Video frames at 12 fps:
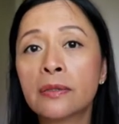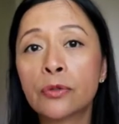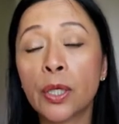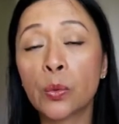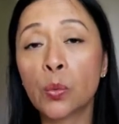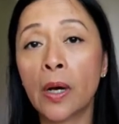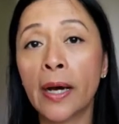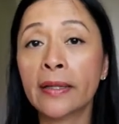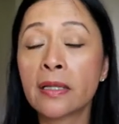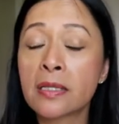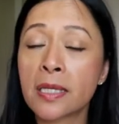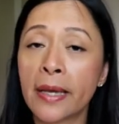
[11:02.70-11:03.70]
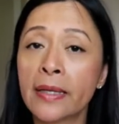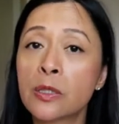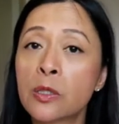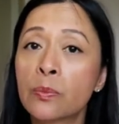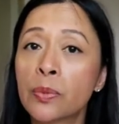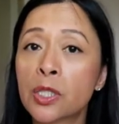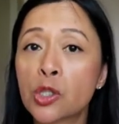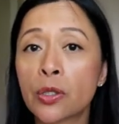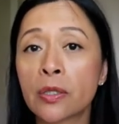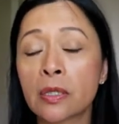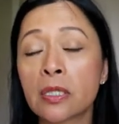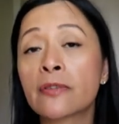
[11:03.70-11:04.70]
red wine tend to be
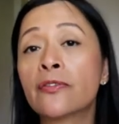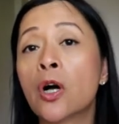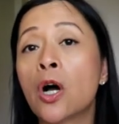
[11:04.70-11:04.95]
triggers for